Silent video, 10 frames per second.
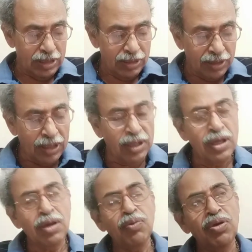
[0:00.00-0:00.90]
Then
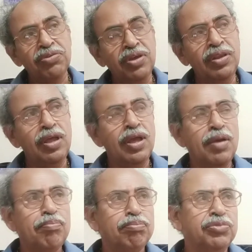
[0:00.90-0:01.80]
we have seen
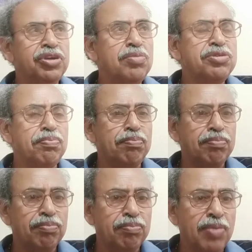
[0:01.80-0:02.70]
the James
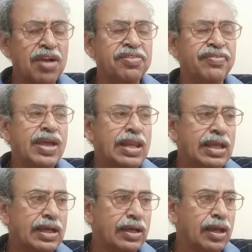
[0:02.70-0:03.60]
Maxwell
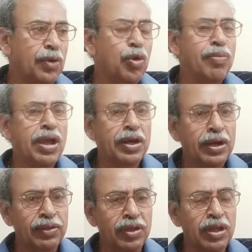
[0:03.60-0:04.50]

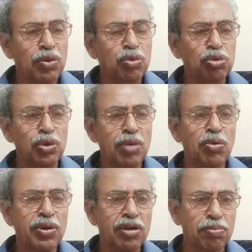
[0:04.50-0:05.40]
electromagnetic theory, which would able
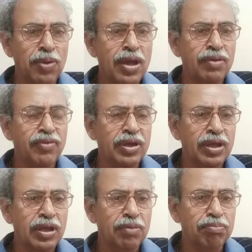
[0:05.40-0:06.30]
to explain
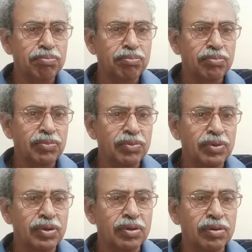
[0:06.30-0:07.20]
very
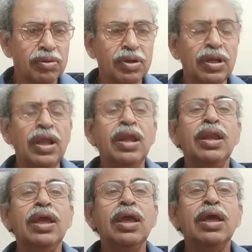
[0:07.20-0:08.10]

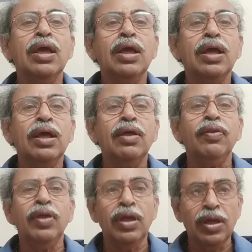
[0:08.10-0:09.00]
clearly
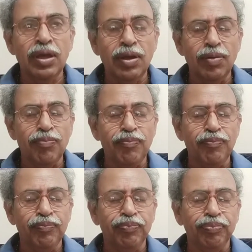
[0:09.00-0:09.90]
the
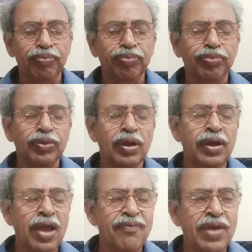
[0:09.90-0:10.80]

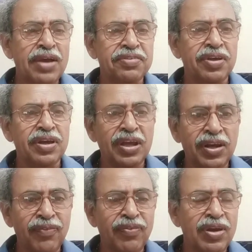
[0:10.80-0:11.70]
diffraction,
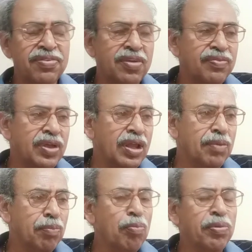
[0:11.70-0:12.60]
interference of the
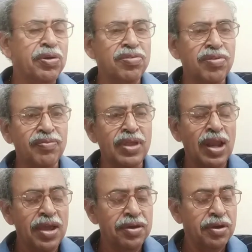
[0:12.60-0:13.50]
properties of the
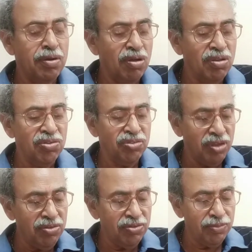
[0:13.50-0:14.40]
light and all these
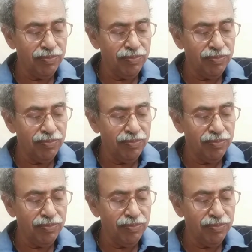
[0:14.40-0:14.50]
things.